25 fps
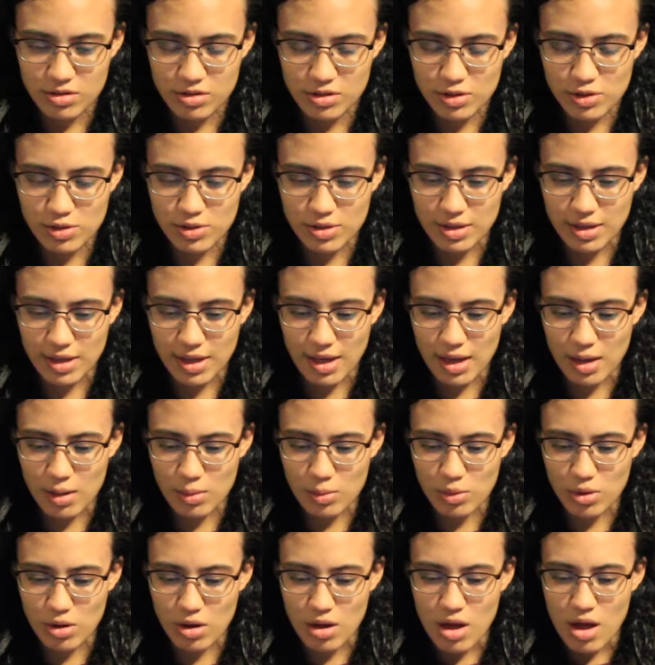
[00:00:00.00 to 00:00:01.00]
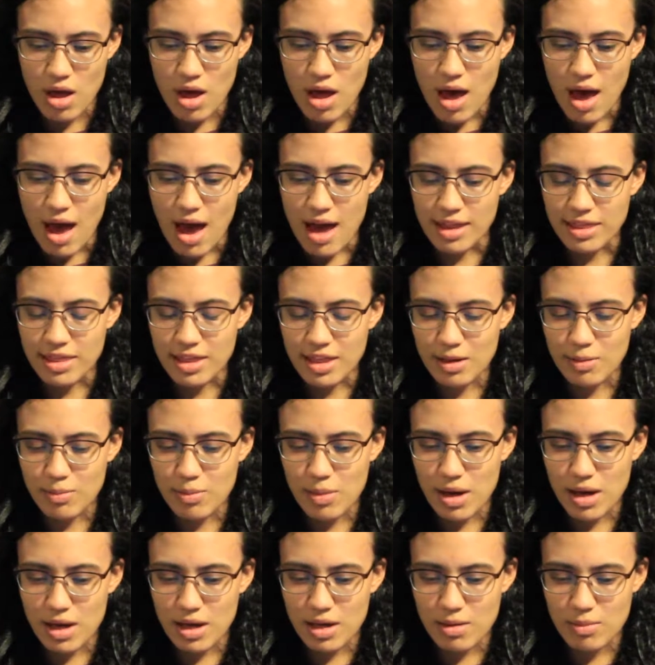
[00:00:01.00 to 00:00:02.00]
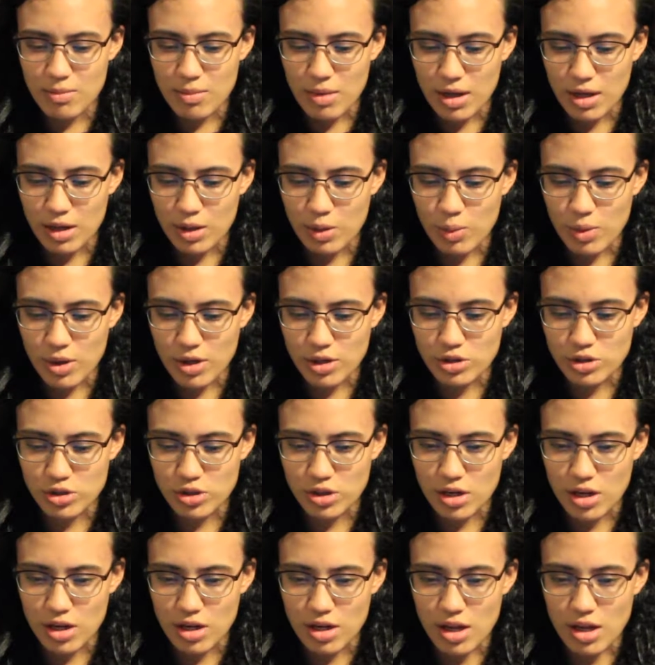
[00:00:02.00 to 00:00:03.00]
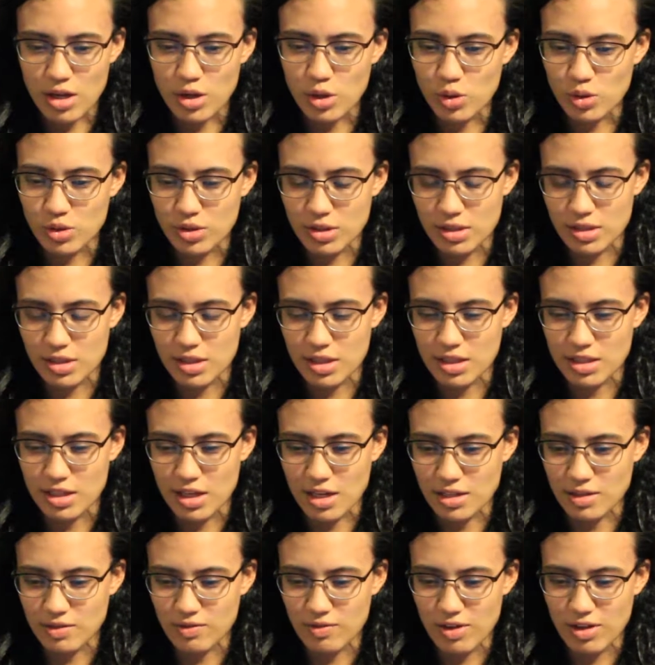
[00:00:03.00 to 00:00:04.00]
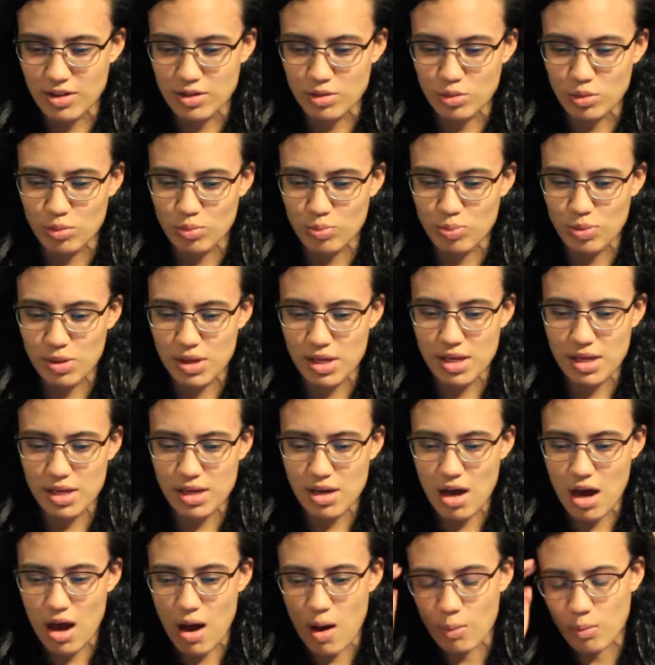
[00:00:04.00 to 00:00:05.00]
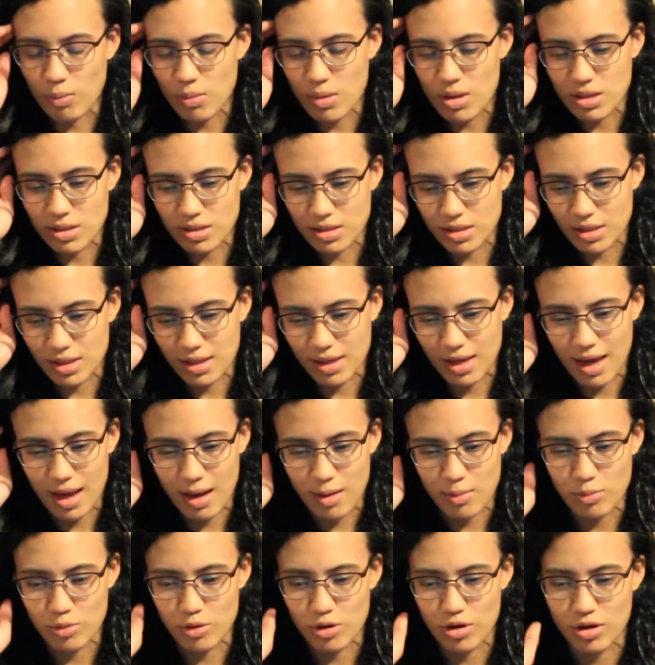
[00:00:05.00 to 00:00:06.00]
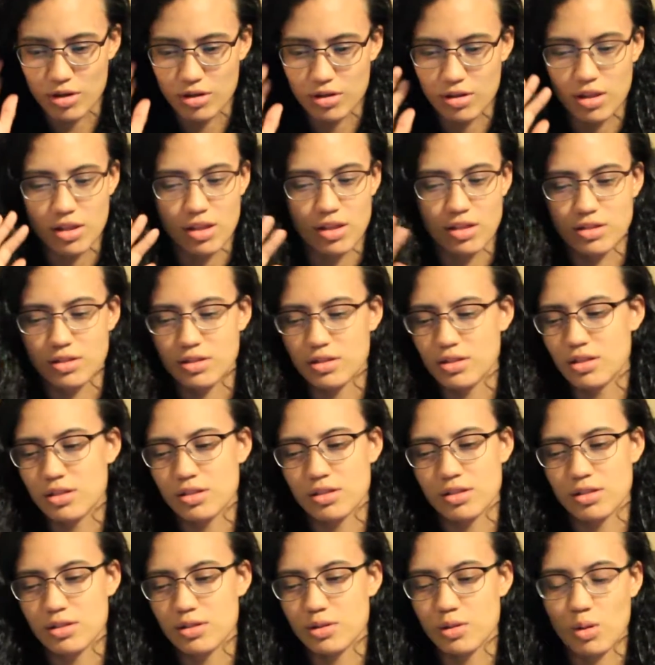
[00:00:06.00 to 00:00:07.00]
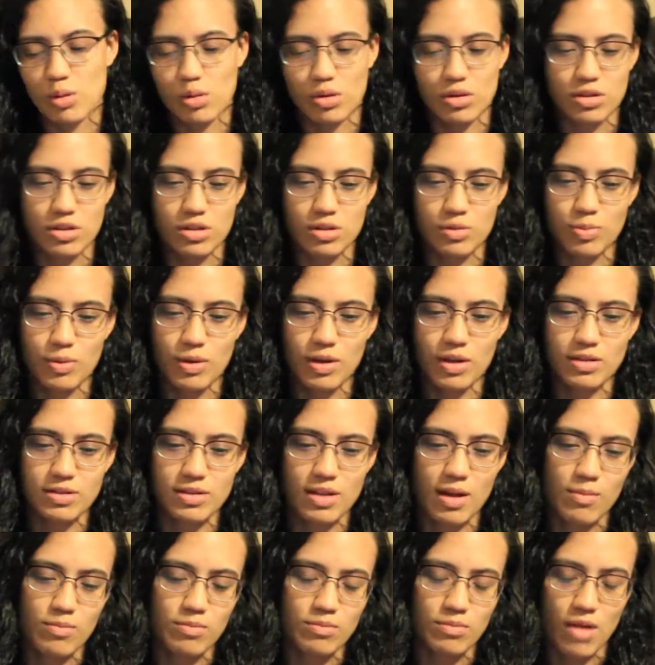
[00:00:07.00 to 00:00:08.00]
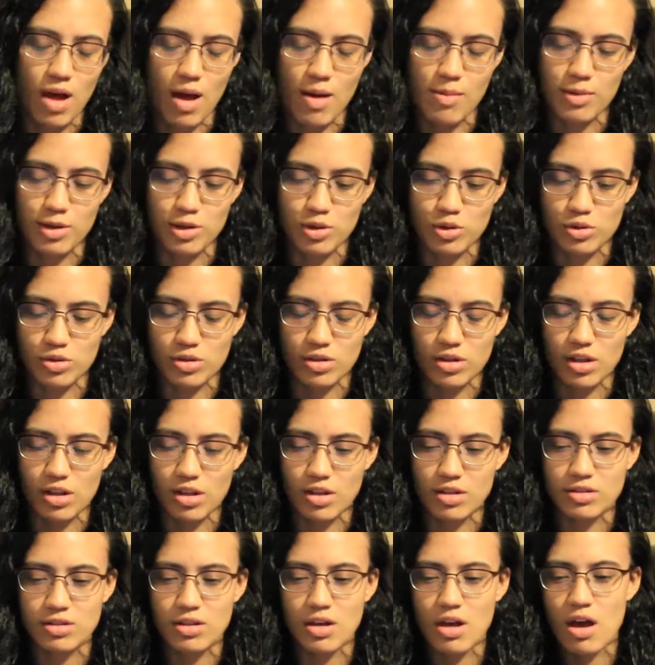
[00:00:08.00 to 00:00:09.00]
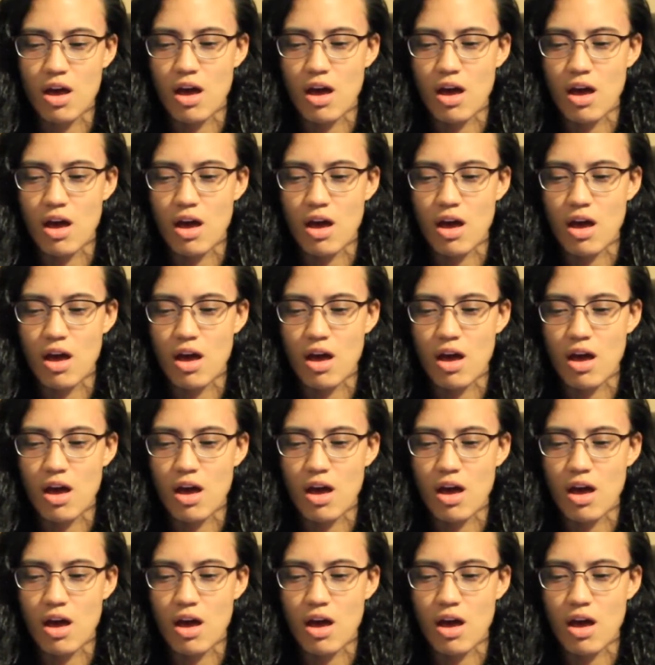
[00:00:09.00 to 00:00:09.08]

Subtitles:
There's a camera. I think my question, I know this is in the test phase, would be, is the camera, and this is solely just because I'm interested in this,